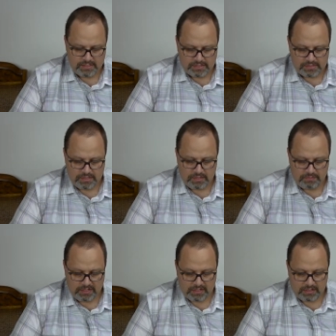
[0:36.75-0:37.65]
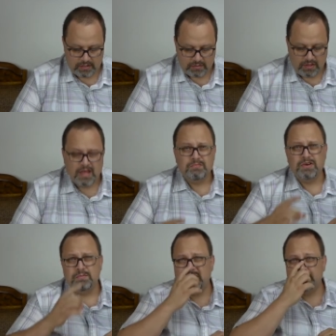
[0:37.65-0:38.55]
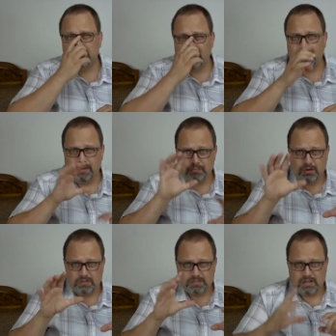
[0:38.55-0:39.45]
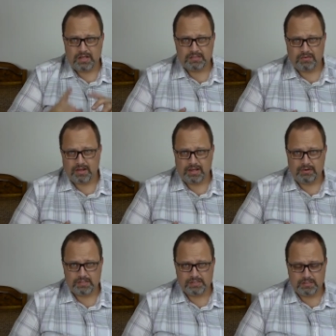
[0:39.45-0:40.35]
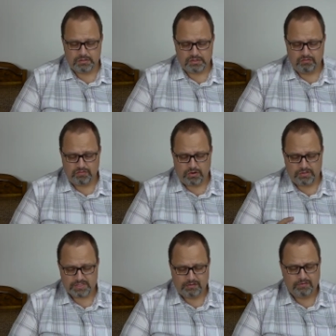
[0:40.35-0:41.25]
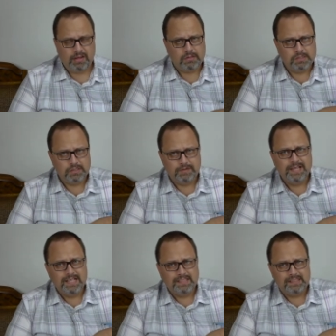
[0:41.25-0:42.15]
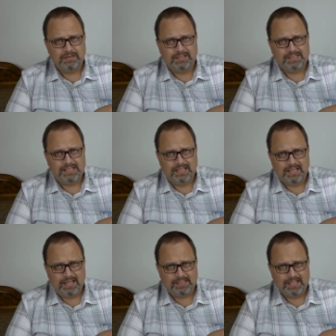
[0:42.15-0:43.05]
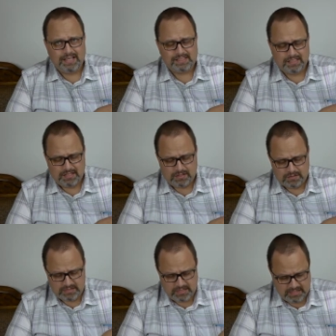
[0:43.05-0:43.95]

So here we go. I'm gonna make sure that I post lots of high resolution photos in the video too, so you can see things as it goes.